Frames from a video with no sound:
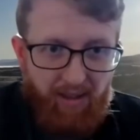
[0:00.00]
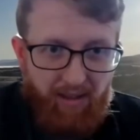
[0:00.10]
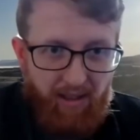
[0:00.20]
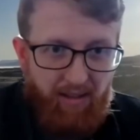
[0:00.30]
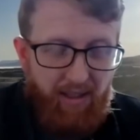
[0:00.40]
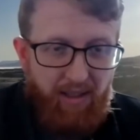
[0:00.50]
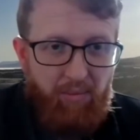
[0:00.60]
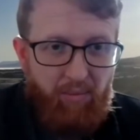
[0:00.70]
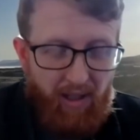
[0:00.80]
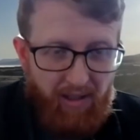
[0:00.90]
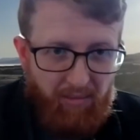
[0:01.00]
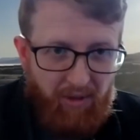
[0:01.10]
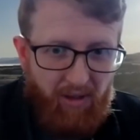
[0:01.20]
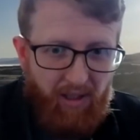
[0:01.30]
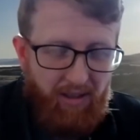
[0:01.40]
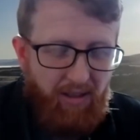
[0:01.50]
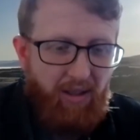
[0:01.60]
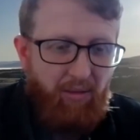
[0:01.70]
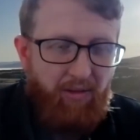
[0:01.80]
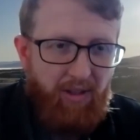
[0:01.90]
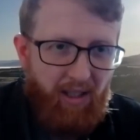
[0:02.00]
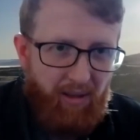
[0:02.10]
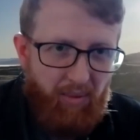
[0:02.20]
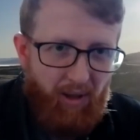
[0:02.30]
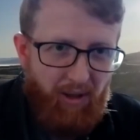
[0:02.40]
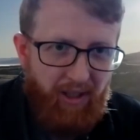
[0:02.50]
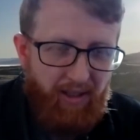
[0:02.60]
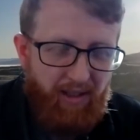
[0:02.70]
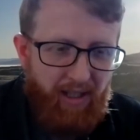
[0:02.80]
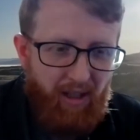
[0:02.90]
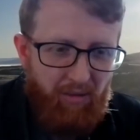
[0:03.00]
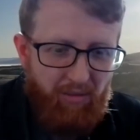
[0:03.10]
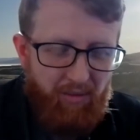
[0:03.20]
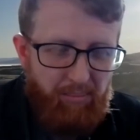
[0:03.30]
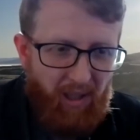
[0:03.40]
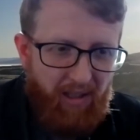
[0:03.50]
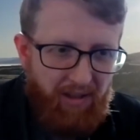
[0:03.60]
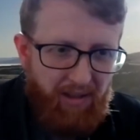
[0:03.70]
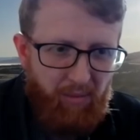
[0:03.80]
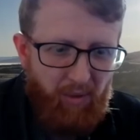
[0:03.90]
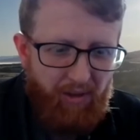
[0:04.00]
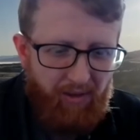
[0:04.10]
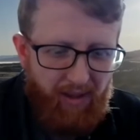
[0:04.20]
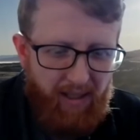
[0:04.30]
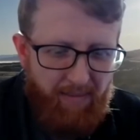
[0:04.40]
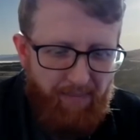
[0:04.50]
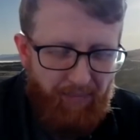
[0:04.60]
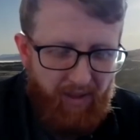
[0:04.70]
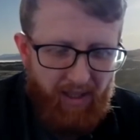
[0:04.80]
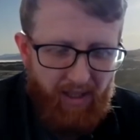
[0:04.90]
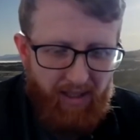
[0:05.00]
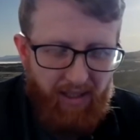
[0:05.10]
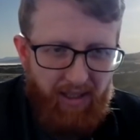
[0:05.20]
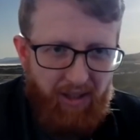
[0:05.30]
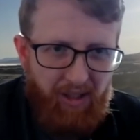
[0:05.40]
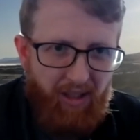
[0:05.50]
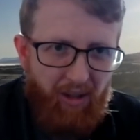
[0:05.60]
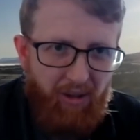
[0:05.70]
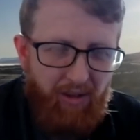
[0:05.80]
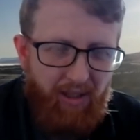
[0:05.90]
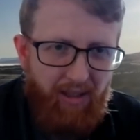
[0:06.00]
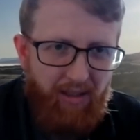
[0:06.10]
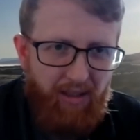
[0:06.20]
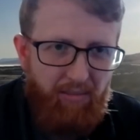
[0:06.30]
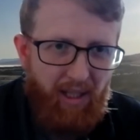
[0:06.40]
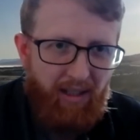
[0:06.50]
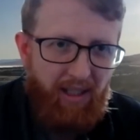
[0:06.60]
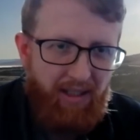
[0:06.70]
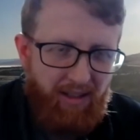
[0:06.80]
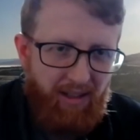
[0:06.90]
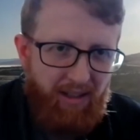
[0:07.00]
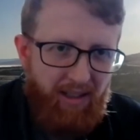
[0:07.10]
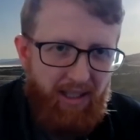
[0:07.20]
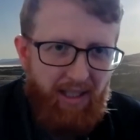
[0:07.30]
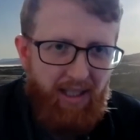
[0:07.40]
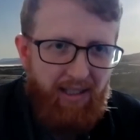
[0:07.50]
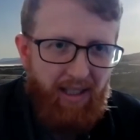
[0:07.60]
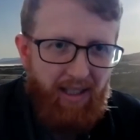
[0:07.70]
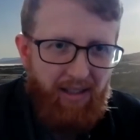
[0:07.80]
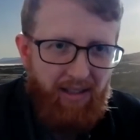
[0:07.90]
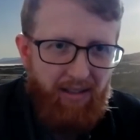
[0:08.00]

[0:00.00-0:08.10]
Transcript: that. Let's plant some trees. And so we've started a project now partnering with um, a N G O in Madagascar and